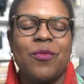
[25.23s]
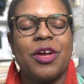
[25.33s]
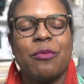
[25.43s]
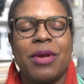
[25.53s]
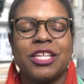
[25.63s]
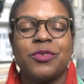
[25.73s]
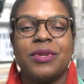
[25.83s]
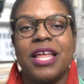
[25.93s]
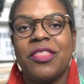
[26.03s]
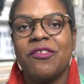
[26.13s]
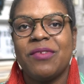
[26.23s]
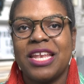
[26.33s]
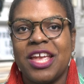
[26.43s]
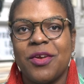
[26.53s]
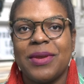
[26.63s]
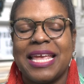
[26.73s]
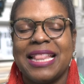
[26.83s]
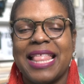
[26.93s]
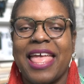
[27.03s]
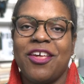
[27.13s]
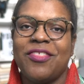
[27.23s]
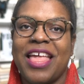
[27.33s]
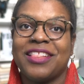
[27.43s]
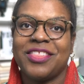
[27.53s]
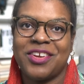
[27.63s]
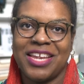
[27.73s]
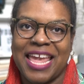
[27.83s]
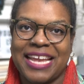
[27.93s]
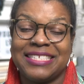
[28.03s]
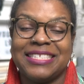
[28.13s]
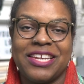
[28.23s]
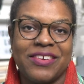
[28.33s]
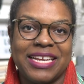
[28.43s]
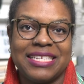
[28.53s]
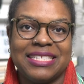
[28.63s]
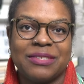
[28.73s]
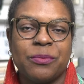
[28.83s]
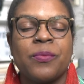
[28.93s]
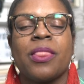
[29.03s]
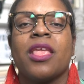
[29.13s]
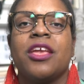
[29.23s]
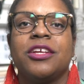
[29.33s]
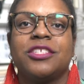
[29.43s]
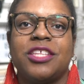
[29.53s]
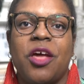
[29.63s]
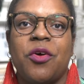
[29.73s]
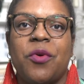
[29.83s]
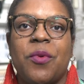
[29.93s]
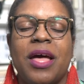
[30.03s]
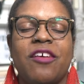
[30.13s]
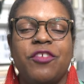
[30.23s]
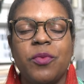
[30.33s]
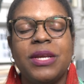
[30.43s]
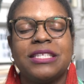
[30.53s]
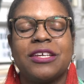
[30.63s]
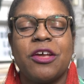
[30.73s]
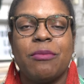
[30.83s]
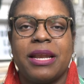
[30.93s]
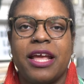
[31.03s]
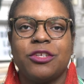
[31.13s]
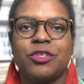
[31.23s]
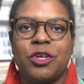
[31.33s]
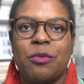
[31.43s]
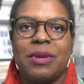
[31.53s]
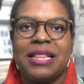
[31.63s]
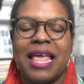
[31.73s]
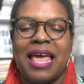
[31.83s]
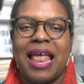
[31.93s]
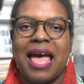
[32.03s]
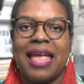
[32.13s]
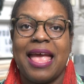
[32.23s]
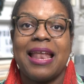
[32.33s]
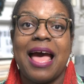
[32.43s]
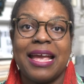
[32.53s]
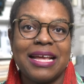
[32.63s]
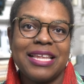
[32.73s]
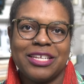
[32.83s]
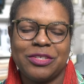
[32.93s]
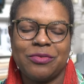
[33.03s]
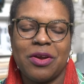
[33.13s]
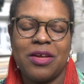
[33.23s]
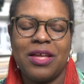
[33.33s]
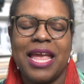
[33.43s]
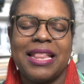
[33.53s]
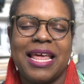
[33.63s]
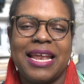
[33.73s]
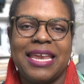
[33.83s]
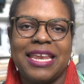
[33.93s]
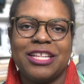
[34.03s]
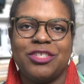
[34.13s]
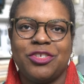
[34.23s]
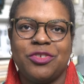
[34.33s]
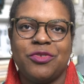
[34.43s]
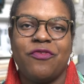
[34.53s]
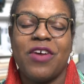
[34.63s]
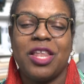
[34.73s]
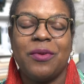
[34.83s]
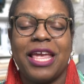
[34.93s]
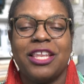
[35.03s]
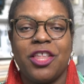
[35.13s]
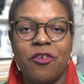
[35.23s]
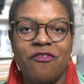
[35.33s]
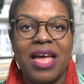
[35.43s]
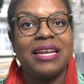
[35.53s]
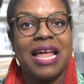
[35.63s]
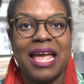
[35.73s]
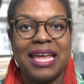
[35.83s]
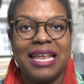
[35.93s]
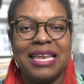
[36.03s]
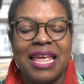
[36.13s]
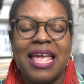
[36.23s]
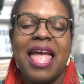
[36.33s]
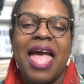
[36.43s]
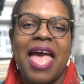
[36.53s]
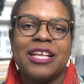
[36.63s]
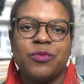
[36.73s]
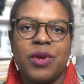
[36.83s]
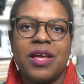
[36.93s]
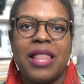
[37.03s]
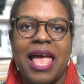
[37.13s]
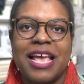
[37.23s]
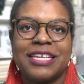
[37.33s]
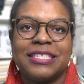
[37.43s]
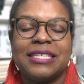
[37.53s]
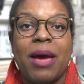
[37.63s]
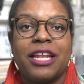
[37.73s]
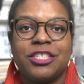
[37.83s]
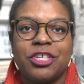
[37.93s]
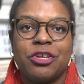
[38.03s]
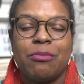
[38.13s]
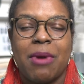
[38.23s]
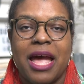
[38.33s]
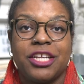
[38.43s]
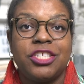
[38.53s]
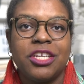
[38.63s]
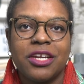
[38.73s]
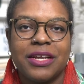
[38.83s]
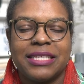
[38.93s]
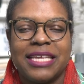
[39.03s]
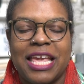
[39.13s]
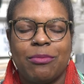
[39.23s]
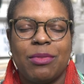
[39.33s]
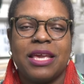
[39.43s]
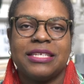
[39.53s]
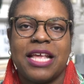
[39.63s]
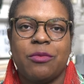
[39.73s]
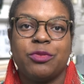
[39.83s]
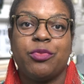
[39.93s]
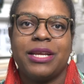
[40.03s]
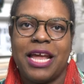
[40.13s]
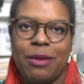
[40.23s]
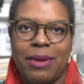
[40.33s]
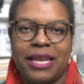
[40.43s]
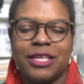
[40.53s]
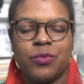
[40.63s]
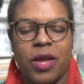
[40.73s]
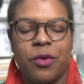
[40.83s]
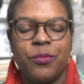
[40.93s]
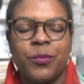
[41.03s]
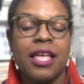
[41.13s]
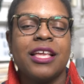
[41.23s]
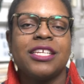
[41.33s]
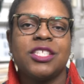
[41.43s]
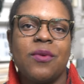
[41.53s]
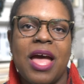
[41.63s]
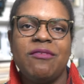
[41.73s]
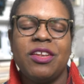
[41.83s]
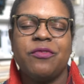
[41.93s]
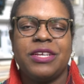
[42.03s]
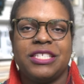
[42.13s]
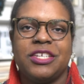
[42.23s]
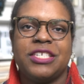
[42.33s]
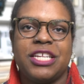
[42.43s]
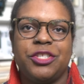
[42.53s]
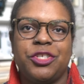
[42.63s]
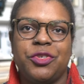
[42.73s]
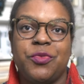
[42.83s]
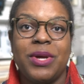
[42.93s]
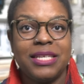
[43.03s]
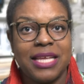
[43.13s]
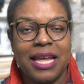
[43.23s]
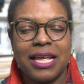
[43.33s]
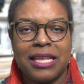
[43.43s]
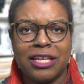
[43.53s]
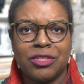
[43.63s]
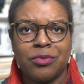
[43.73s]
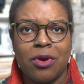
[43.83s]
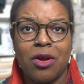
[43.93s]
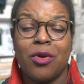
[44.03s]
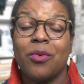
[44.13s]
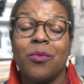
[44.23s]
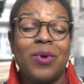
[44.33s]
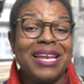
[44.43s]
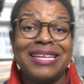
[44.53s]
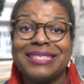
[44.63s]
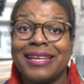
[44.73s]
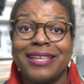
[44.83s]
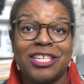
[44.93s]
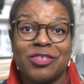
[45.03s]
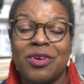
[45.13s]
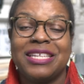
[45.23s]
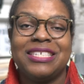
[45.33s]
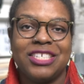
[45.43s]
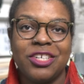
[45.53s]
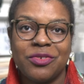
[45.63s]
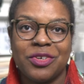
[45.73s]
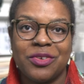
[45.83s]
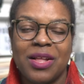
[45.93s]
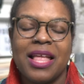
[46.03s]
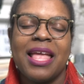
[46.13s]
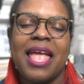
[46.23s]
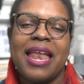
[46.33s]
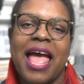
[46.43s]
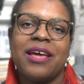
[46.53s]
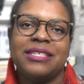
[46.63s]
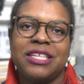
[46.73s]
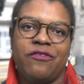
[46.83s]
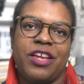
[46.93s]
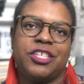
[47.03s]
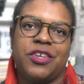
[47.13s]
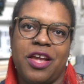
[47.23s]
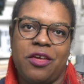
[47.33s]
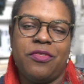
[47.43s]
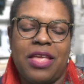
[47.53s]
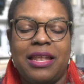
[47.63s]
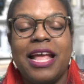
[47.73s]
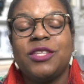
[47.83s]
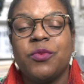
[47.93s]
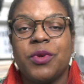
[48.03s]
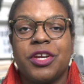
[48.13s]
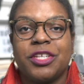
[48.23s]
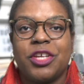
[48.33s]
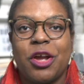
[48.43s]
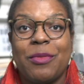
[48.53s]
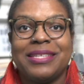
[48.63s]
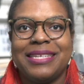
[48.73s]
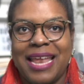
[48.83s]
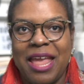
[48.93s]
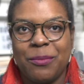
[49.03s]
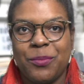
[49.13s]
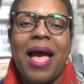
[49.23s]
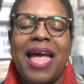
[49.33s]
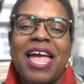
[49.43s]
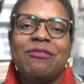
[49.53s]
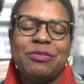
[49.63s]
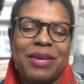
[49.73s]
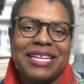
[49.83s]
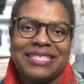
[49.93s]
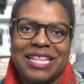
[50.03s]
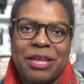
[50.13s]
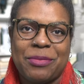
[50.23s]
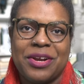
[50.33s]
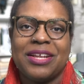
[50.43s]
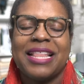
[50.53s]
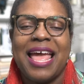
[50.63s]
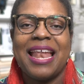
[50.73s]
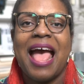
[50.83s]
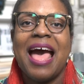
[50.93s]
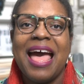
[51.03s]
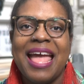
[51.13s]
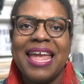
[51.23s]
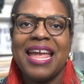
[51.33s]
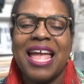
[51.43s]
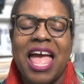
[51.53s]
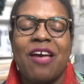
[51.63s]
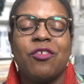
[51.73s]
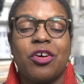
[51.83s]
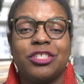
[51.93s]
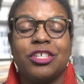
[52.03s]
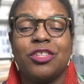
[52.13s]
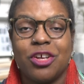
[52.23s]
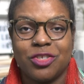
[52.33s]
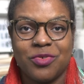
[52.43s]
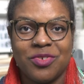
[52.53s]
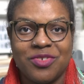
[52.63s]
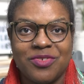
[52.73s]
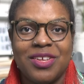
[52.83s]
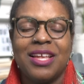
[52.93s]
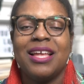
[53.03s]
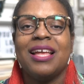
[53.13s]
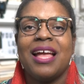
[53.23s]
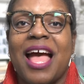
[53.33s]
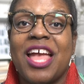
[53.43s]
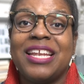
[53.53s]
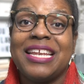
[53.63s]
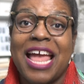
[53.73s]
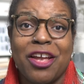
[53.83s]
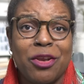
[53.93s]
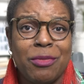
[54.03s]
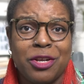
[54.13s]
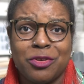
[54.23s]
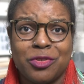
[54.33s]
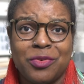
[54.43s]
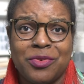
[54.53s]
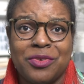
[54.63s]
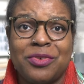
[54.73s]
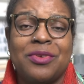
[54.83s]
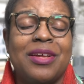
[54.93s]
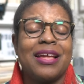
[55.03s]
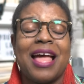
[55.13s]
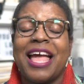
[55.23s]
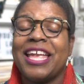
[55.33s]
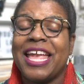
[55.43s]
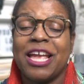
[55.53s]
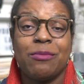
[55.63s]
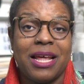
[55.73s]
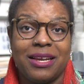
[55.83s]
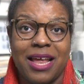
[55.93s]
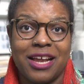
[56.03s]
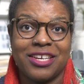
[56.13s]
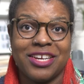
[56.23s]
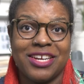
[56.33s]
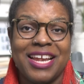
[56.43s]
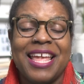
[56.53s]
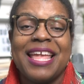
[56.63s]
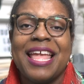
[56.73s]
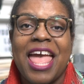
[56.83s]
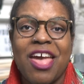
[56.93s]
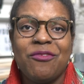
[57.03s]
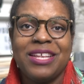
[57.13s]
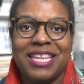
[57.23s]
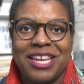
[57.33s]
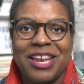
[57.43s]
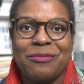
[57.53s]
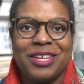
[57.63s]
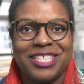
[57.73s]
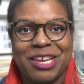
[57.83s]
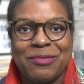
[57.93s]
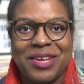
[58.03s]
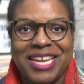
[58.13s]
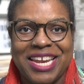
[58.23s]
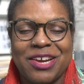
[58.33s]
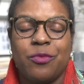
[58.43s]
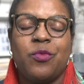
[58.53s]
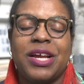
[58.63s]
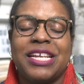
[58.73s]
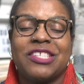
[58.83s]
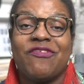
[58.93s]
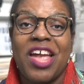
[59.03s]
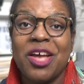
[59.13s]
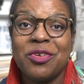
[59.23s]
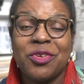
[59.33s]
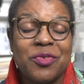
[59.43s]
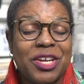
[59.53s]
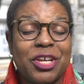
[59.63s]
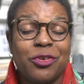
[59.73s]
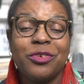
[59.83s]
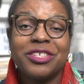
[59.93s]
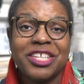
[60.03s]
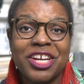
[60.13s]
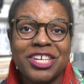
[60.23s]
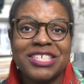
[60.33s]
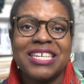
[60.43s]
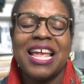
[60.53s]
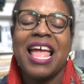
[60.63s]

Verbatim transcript: Welcome back to another video in the Health at 38 series. So a few weeks ago, my doctor told me that I had high cholesterol and that I needed to follow a low fat diet as well as monitor my sugar intake because I was pre-diabetic as well. So I've done research into what is high cholesterol, what is cholesterol in general, and how does it affect your health? And that's what we're gonna talk about today. I have to make a disclaimer that I have gone to law school. I did not go to medical school. I am not a doctor everything that I'm going to talk about here was found on a Google search.